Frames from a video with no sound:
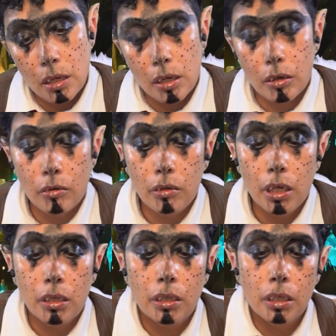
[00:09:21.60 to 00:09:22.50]

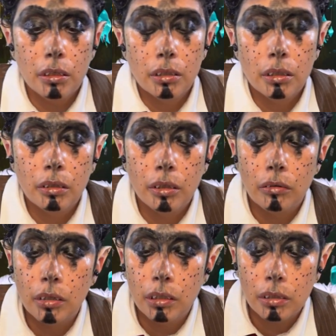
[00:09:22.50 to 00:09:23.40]
Creating nice little
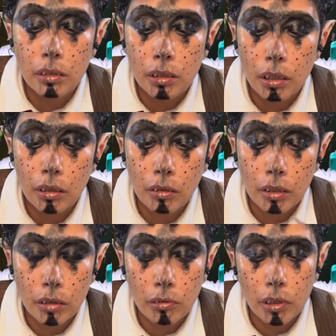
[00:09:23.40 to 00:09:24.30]
noises
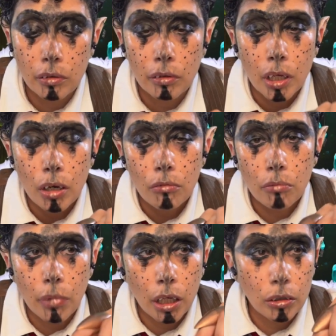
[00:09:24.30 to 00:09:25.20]
here. There we go. With
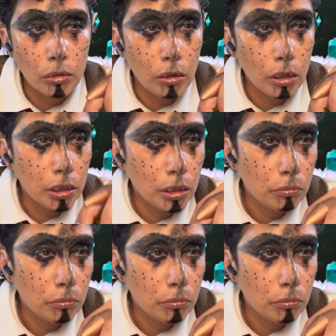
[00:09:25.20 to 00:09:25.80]
my claws.